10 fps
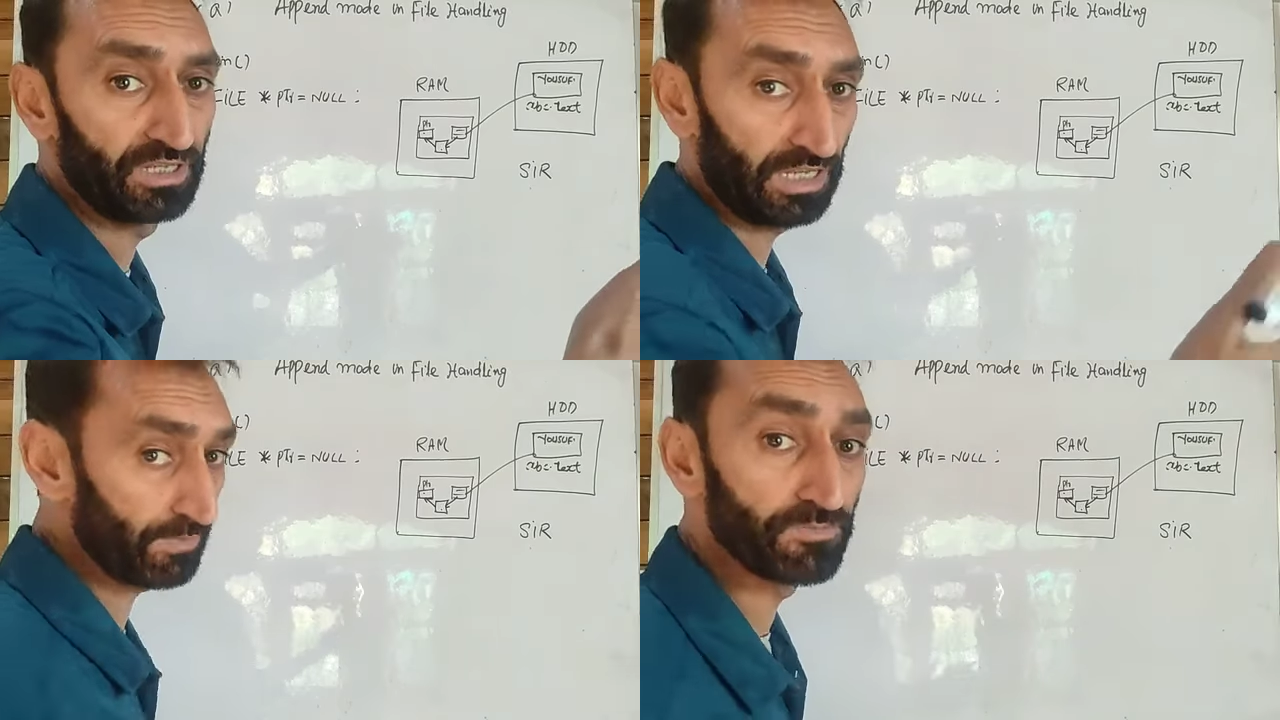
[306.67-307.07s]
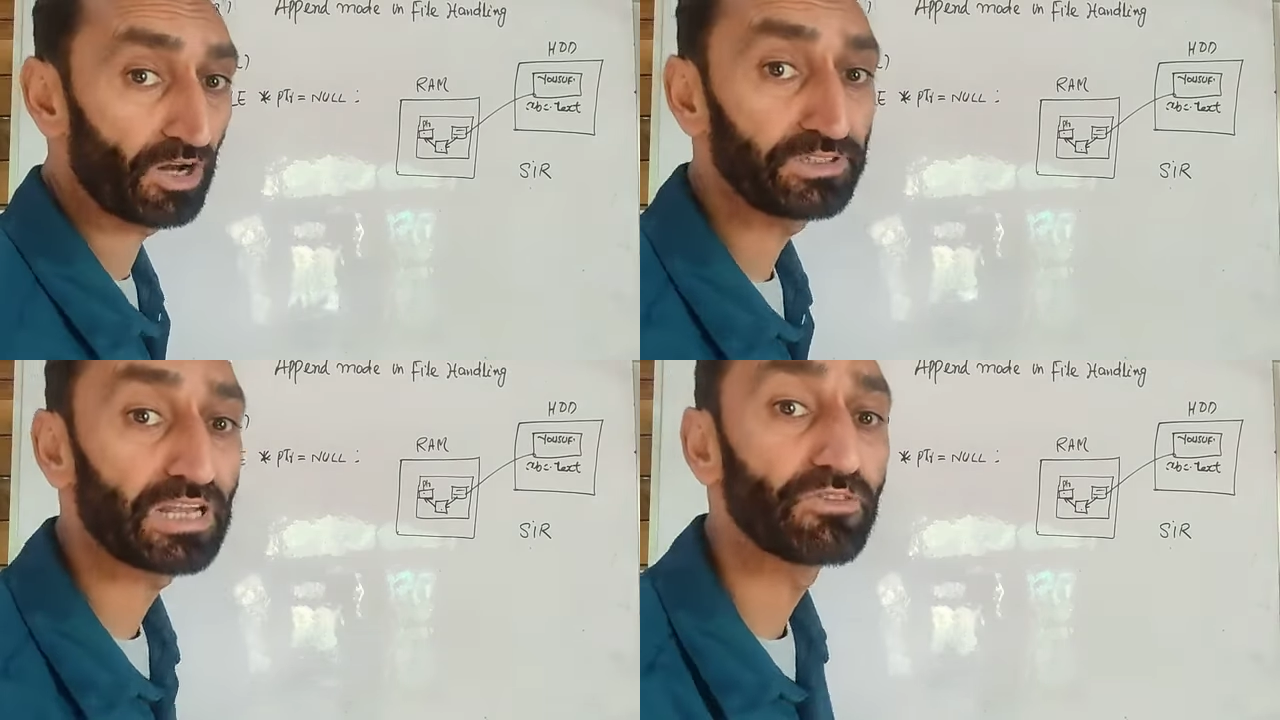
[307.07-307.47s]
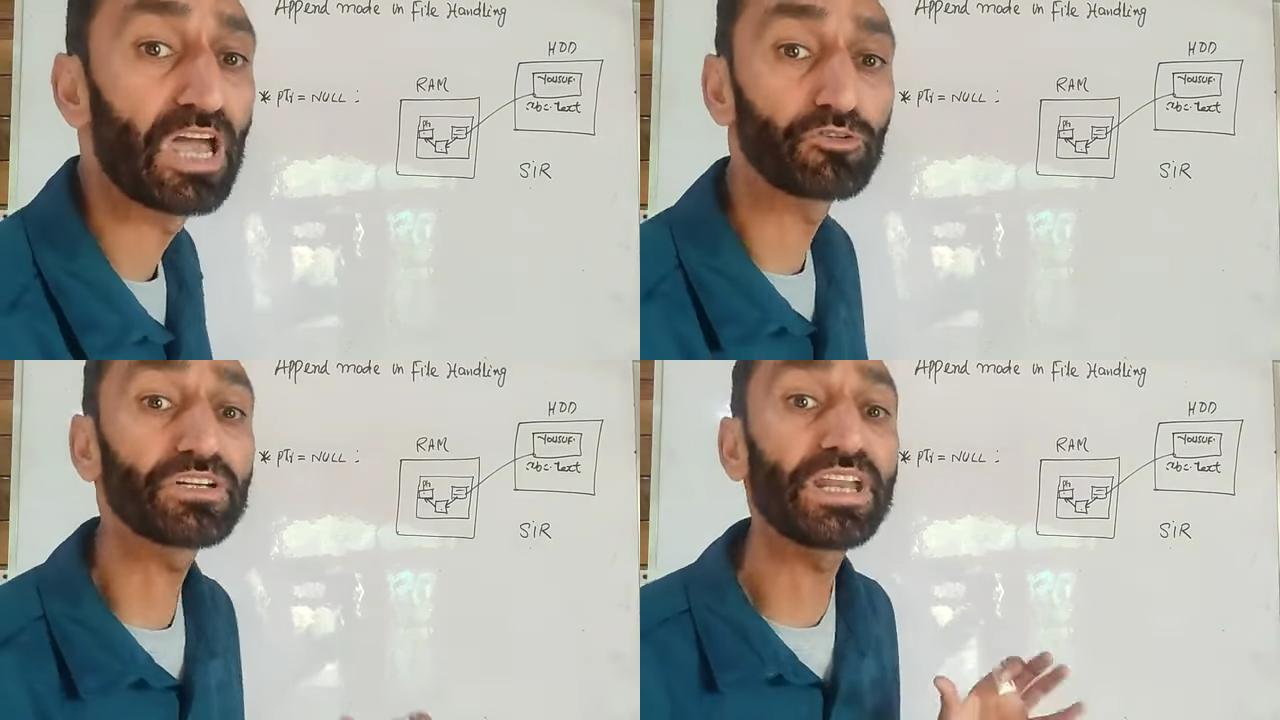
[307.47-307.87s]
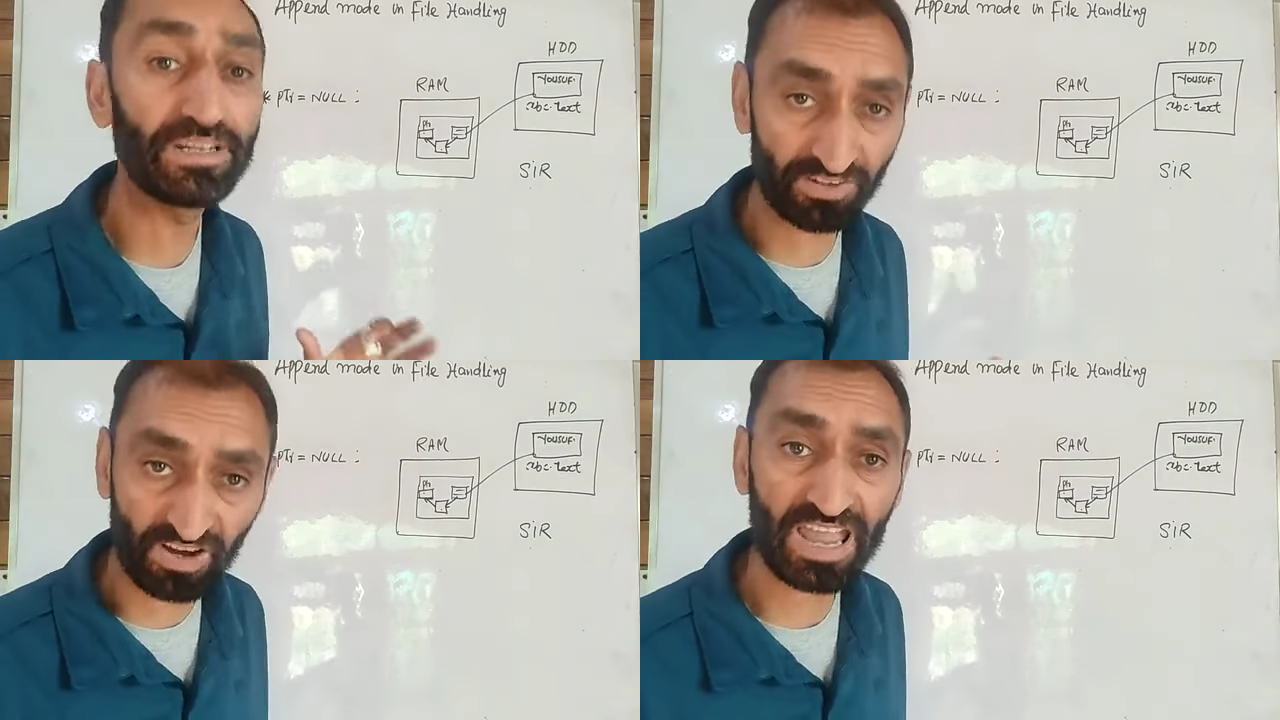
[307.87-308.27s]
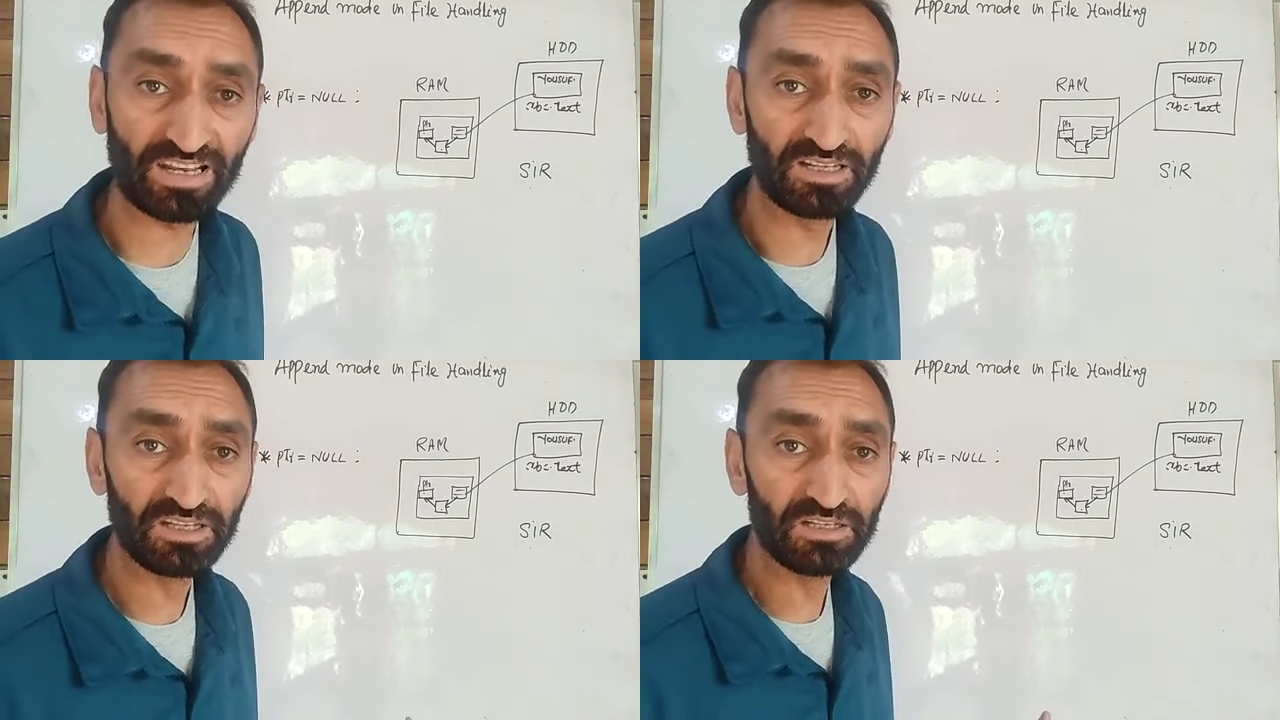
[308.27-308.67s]
If not, then we have to create the
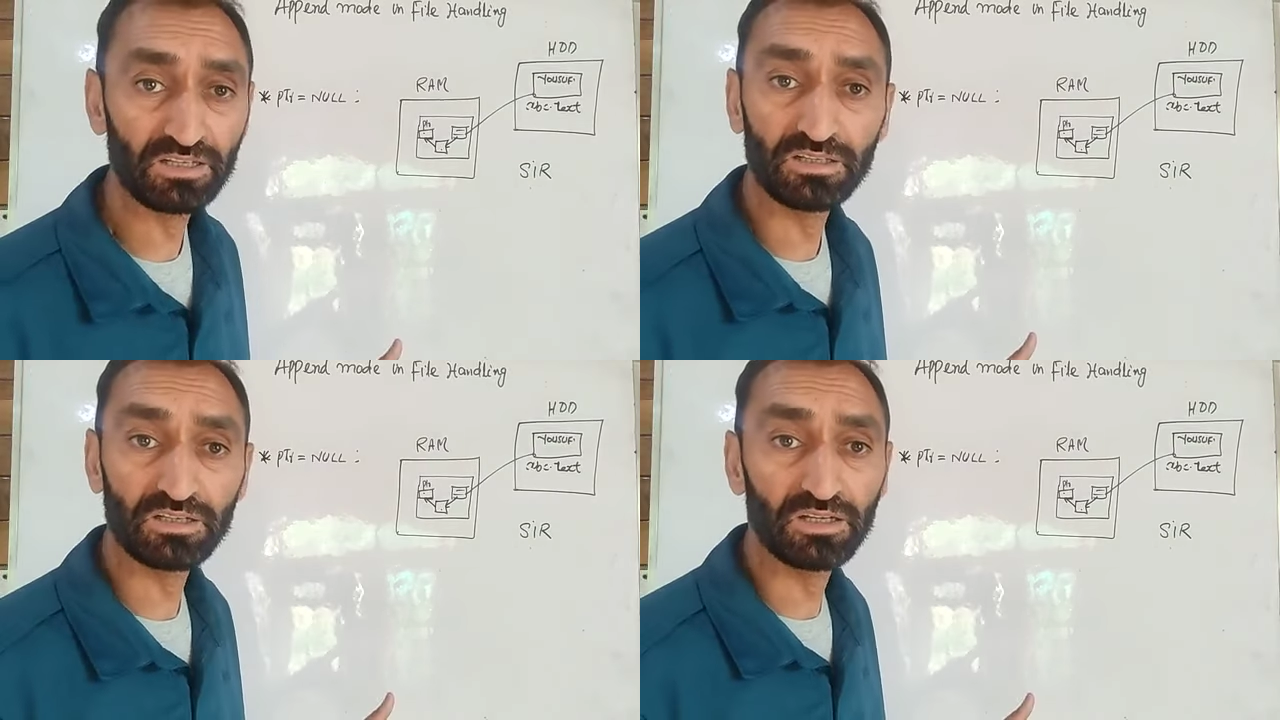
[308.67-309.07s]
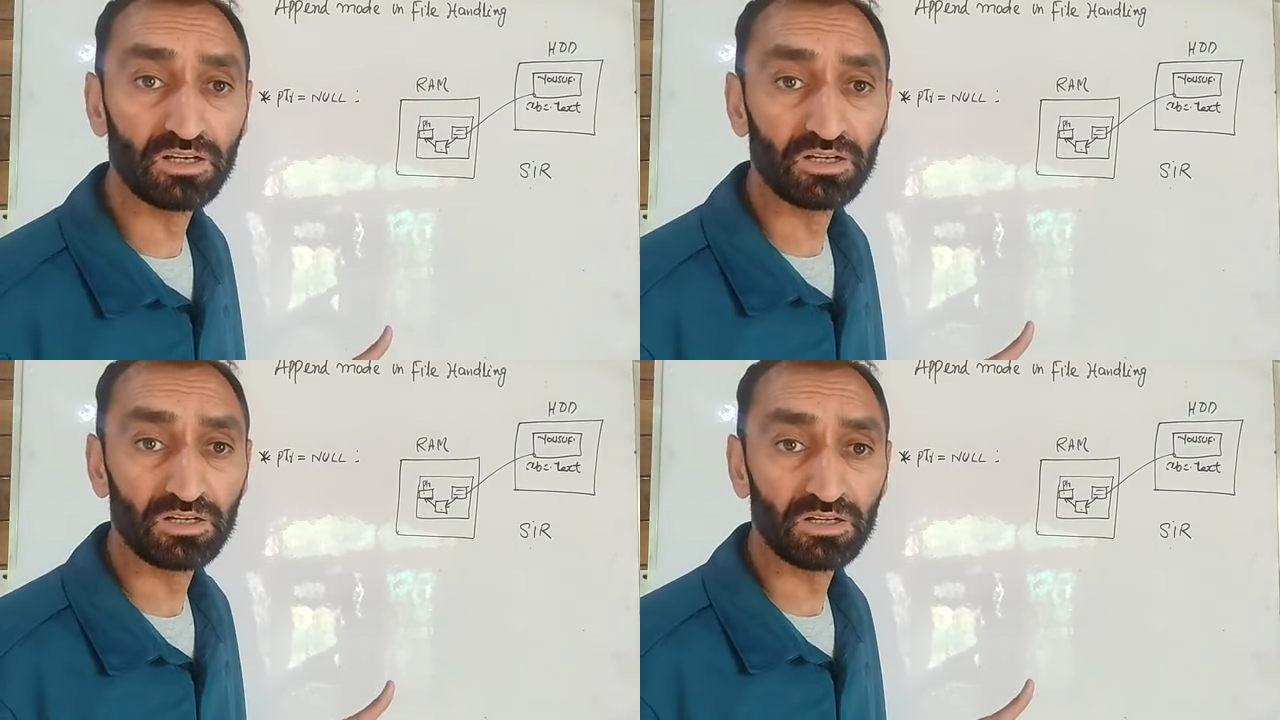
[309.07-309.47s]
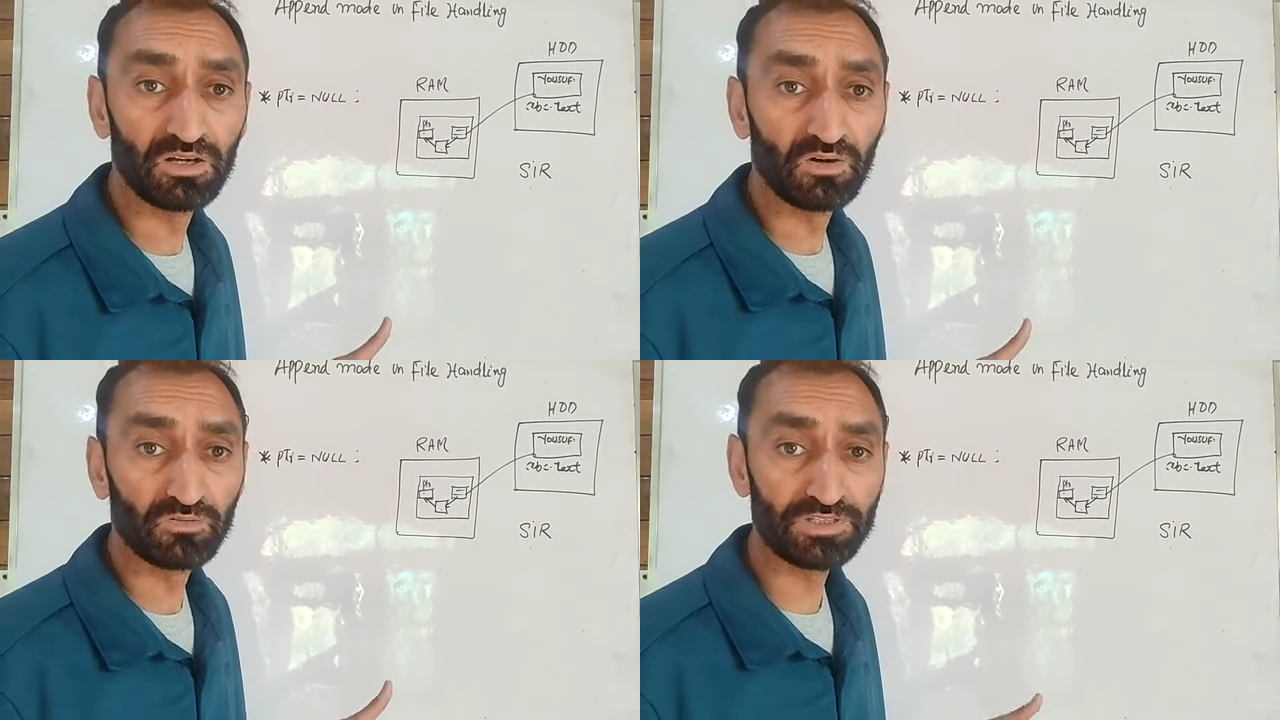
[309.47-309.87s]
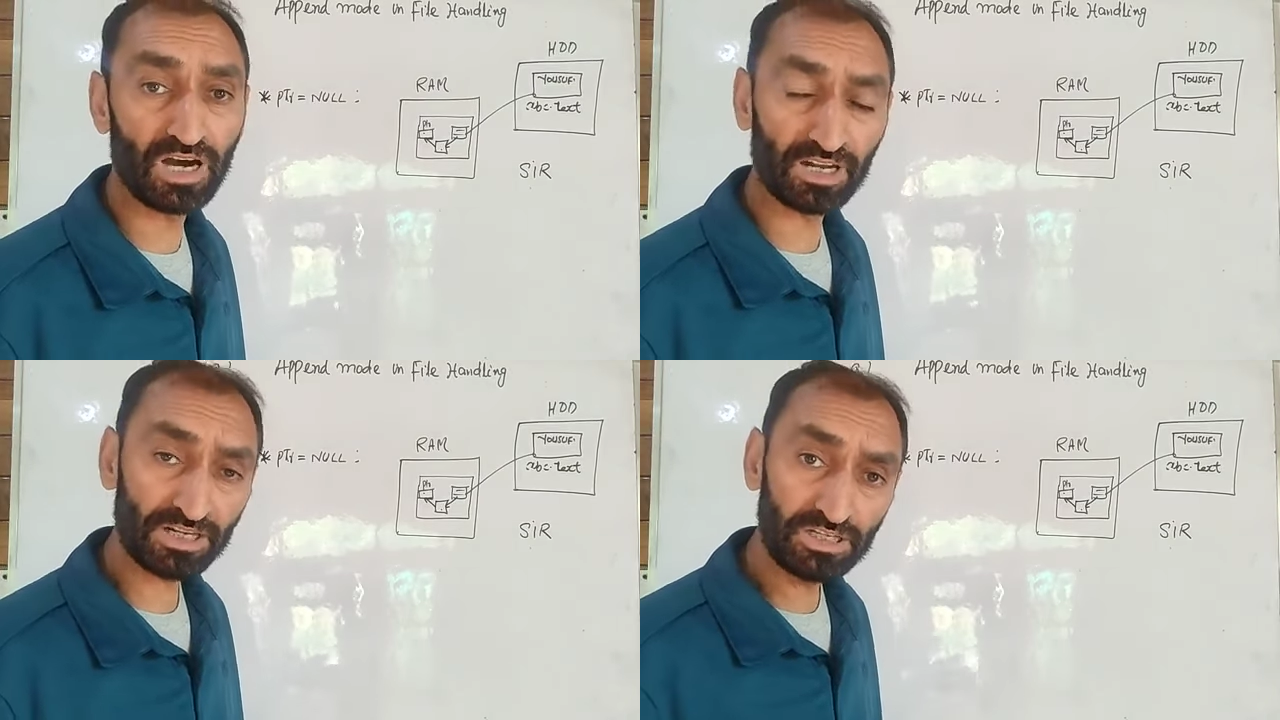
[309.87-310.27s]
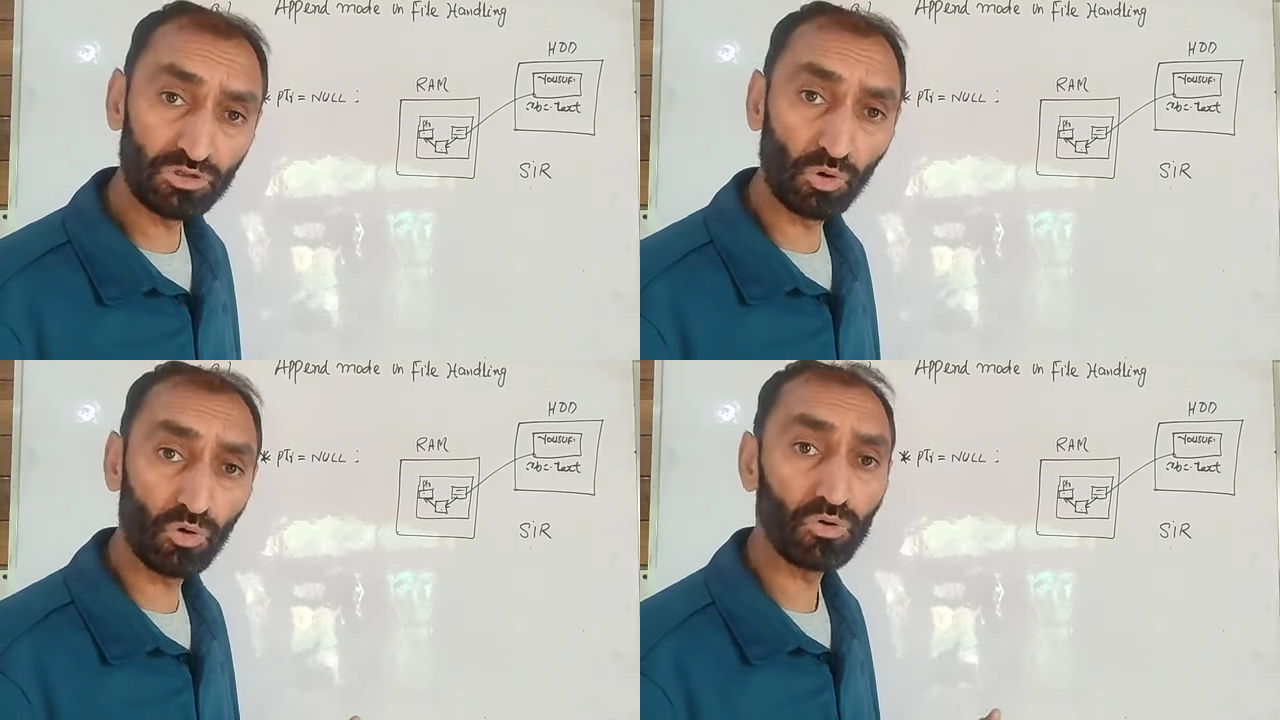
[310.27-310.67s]
file. We already
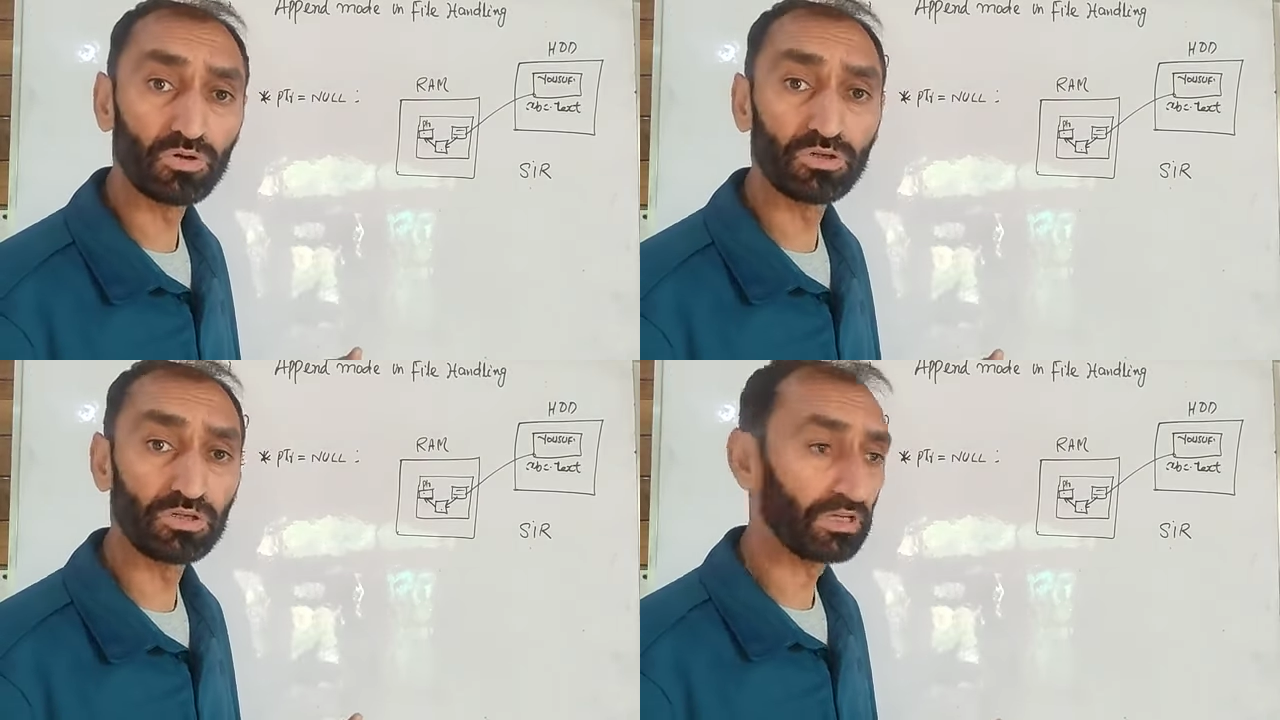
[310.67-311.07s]
know.